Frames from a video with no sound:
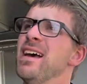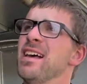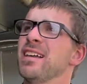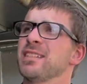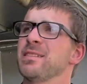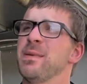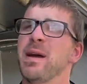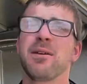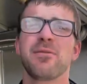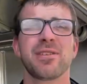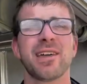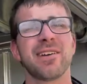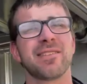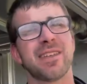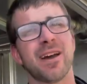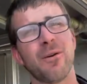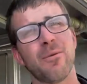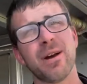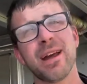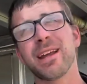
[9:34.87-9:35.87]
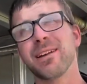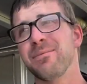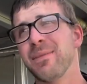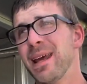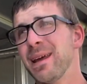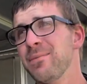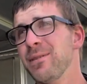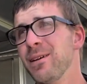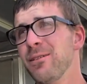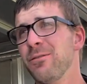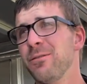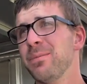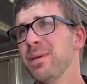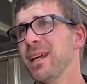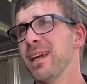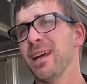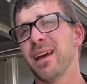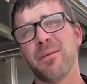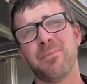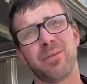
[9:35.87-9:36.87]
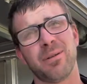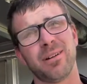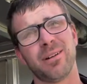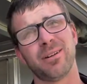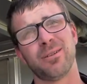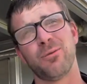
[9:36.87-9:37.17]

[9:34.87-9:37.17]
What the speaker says: So maybe without that wind, maybe it would be upper